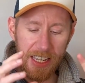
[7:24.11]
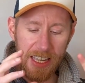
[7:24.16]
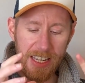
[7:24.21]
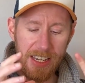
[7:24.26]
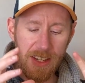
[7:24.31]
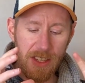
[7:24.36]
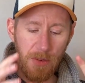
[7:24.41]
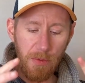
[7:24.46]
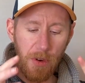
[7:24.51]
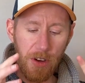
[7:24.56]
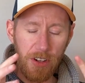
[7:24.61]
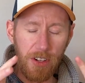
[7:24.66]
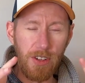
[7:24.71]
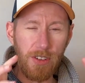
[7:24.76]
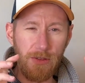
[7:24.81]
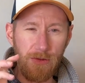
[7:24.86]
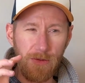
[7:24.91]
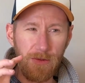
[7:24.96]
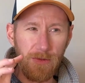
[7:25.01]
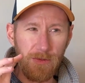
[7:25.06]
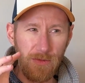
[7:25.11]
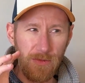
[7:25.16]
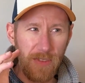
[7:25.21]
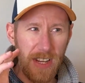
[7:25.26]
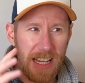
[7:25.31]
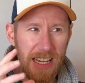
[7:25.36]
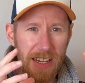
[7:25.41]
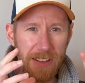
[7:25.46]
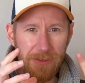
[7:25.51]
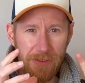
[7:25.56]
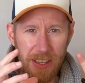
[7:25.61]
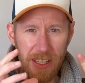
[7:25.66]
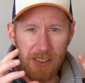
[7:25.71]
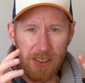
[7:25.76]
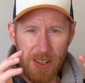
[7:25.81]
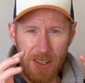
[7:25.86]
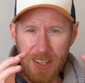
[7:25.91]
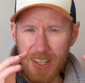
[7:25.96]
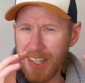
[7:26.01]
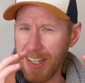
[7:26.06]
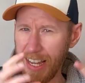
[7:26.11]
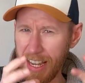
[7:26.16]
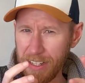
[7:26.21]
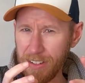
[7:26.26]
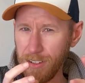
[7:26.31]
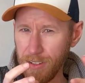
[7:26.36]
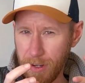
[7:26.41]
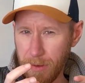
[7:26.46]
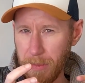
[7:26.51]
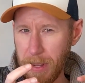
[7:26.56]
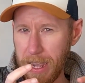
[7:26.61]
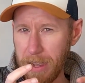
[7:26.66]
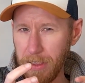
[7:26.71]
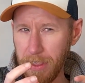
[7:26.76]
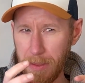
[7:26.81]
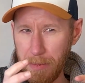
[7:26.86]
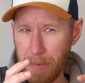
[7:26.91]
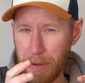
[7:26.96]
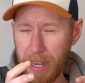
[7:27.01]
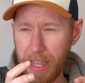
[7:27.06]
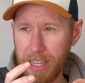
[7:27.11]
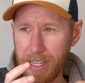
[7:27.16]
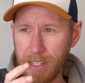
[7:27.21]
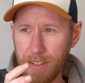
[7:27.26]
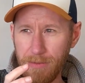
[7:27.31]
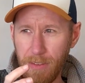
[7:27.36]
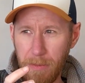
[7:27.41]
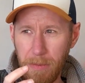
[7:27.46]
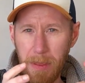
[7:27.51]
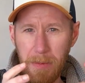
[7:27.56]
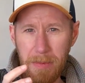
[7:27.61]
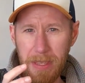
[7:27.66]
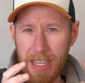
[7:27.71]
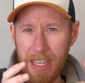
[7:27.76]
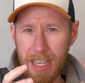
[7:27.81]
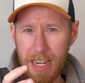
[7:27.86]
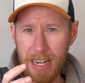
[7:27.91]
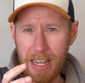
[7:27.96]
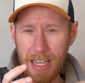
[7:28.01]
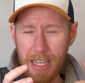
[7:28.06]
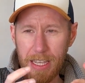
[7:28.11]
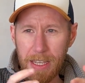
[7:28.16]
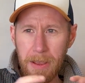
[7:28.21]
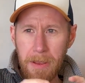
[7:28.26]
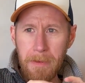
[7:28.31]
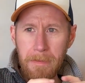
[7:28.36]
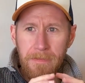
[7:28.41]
He's the one who really feels unsettled about the place from the beginning,